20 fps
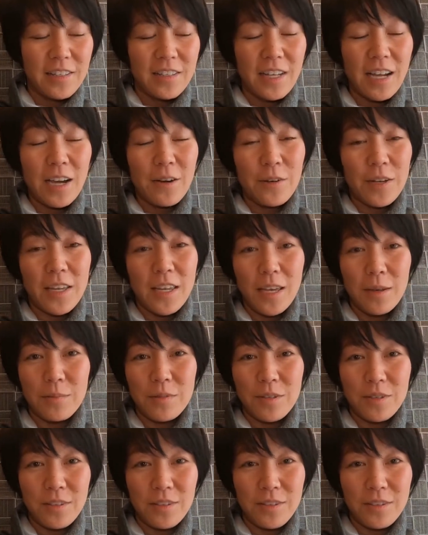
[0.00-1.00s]
how I came
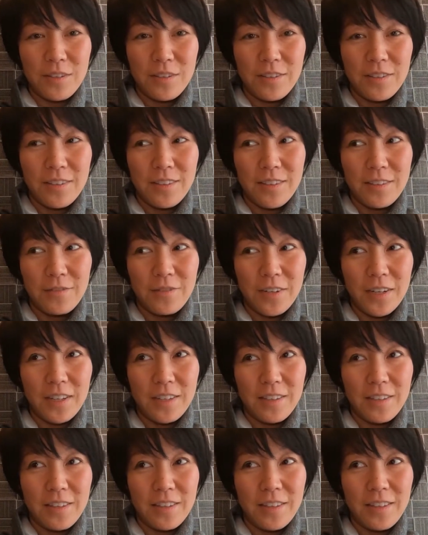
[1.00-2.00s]
to
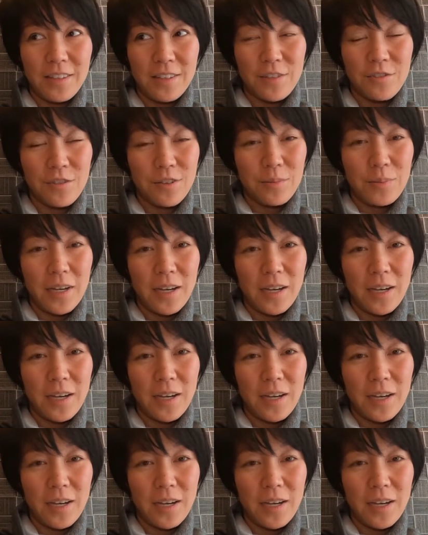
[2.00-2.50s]
define this trip